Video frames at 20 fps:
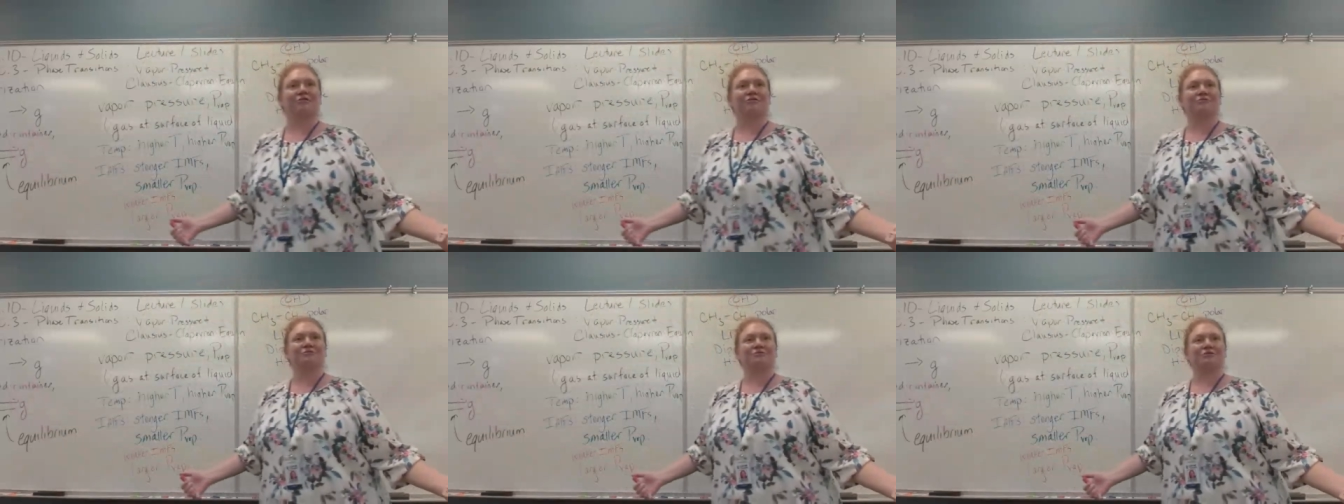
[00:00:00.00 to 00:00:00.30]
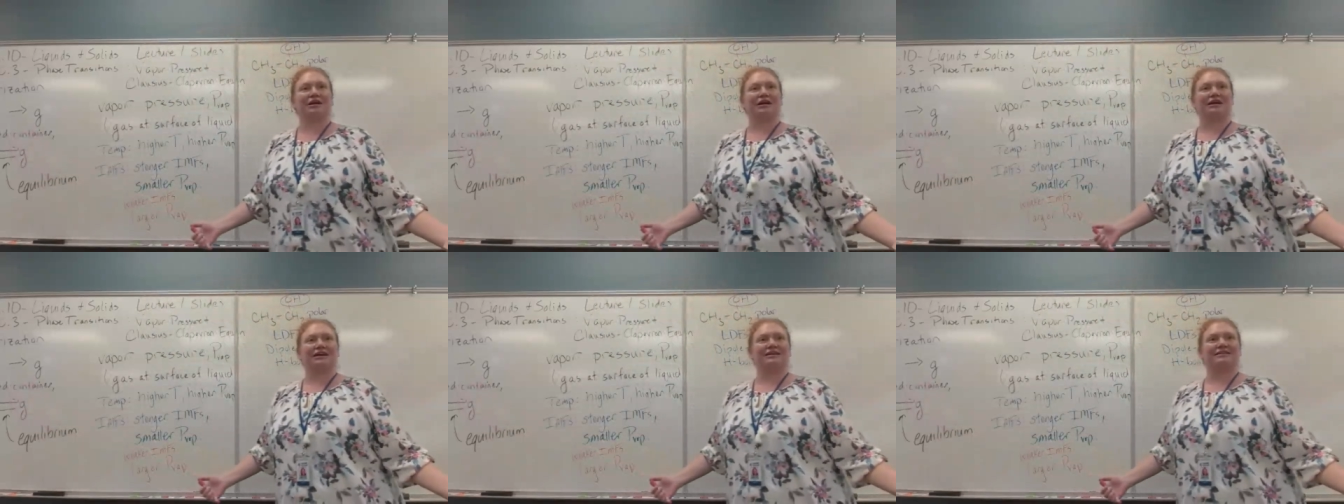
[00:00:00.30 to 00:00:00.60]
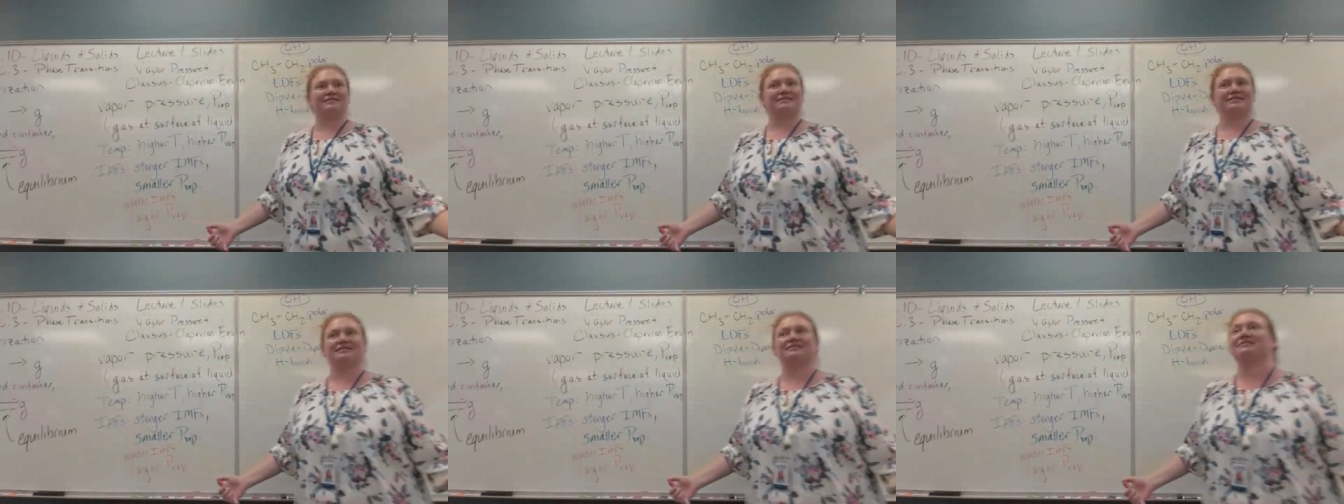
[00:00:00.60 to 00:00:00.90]
the ether,
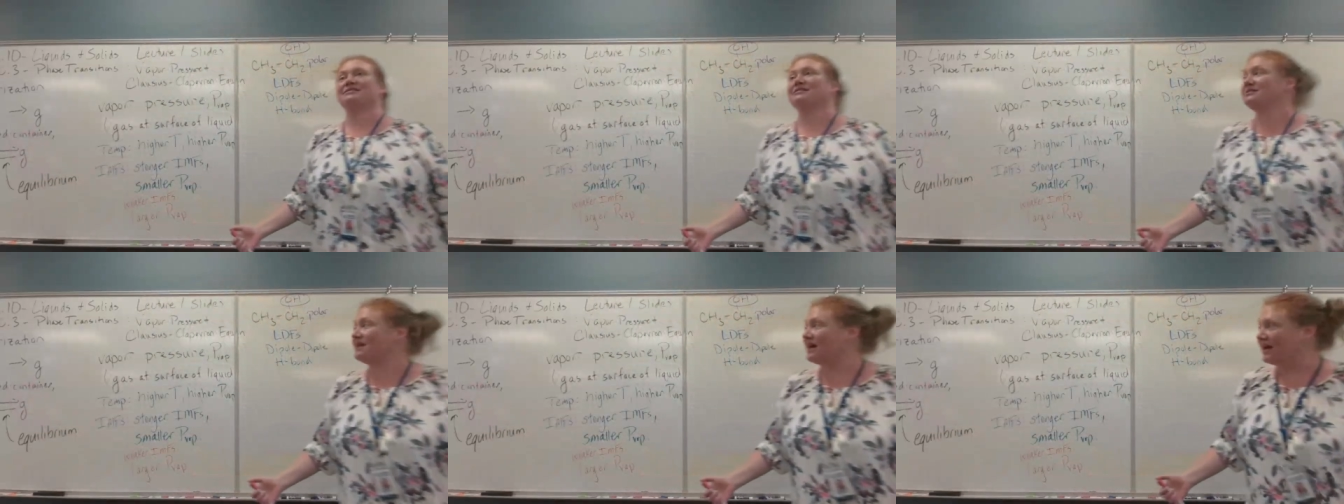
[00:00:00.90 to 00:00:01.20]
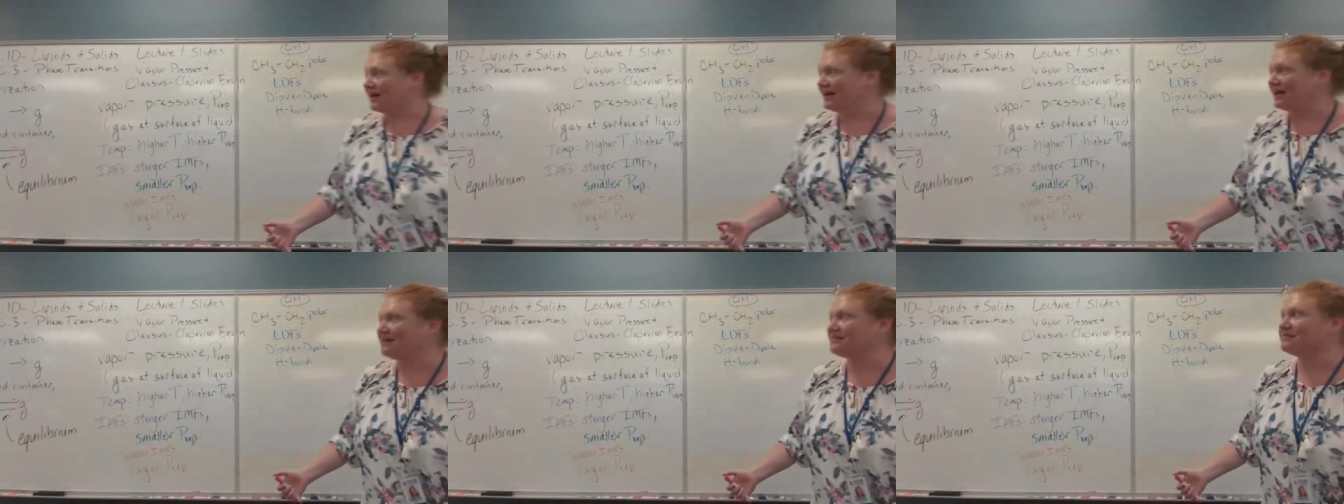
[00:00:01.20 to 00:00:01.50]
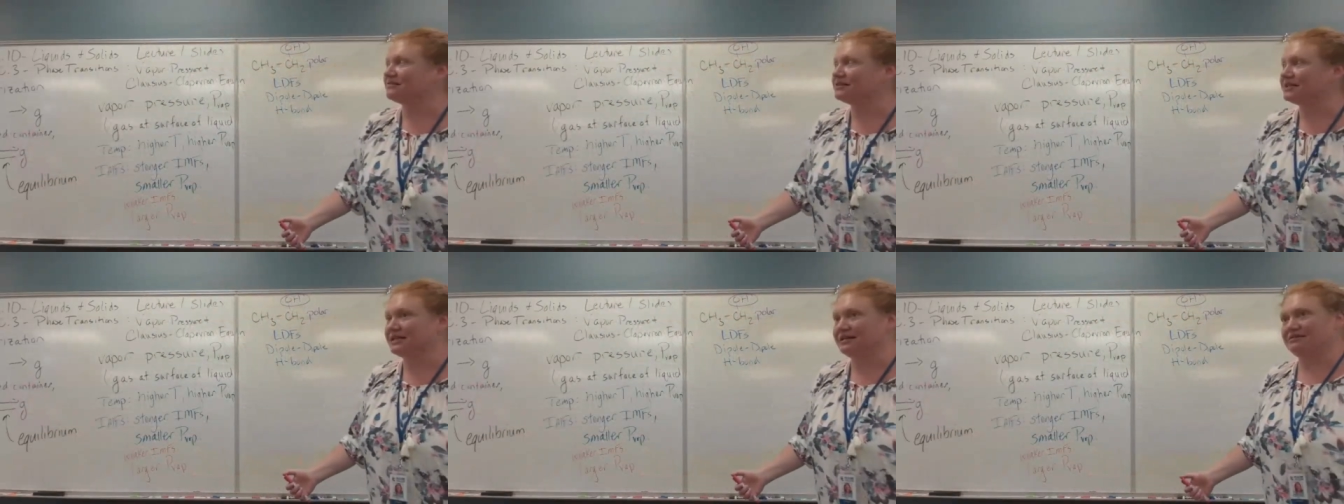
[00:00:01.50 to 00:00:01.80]
guys. It's
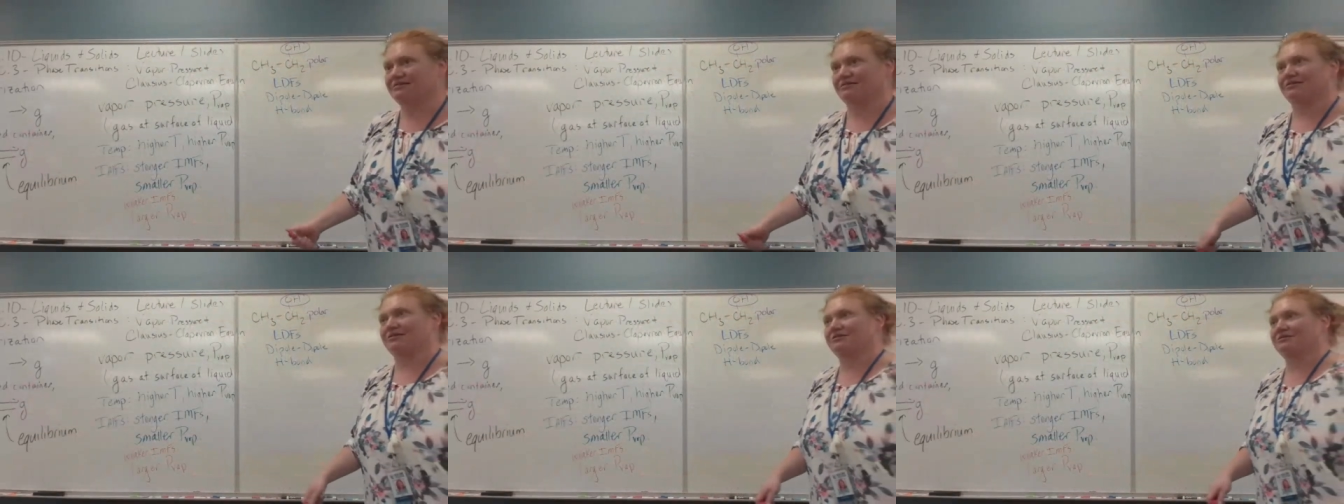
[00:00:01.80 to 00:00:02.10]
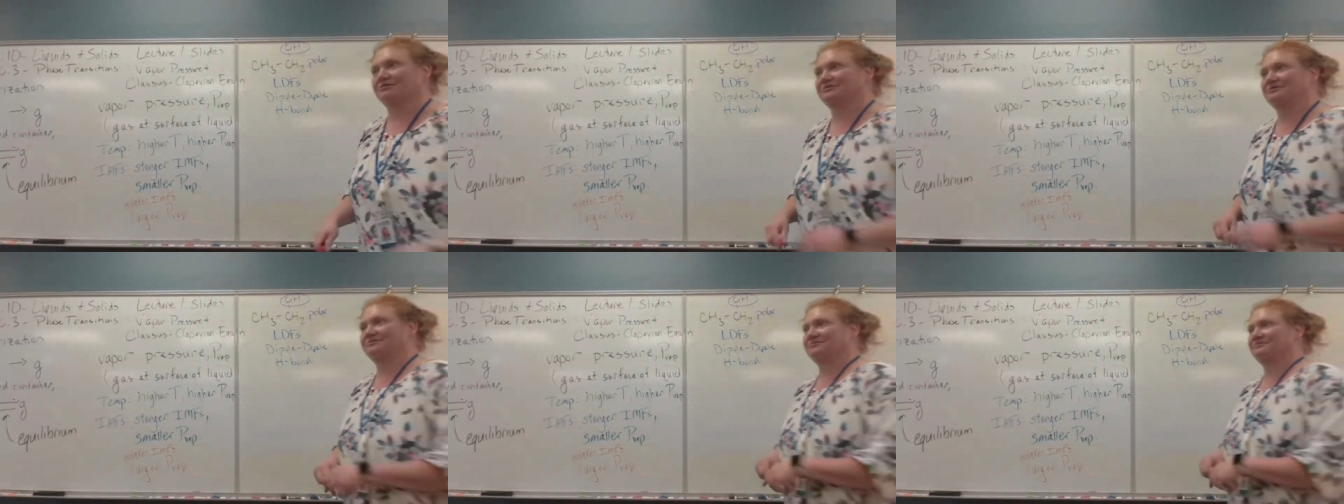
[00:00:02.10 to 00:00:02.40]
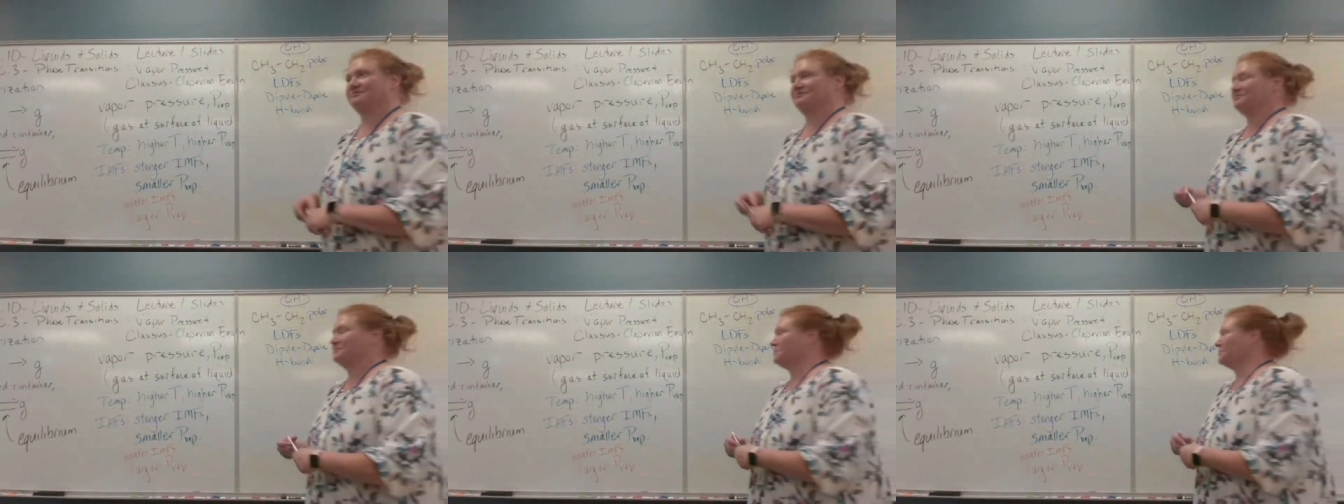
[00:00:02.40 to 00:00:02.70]
the diethyl
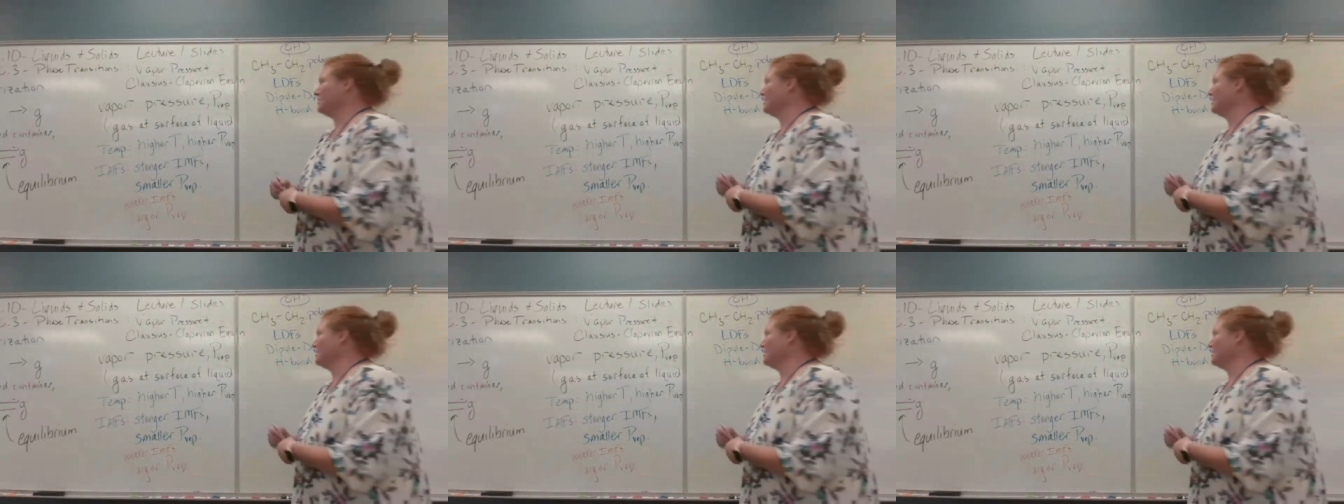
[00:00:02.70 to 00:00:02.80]
ether.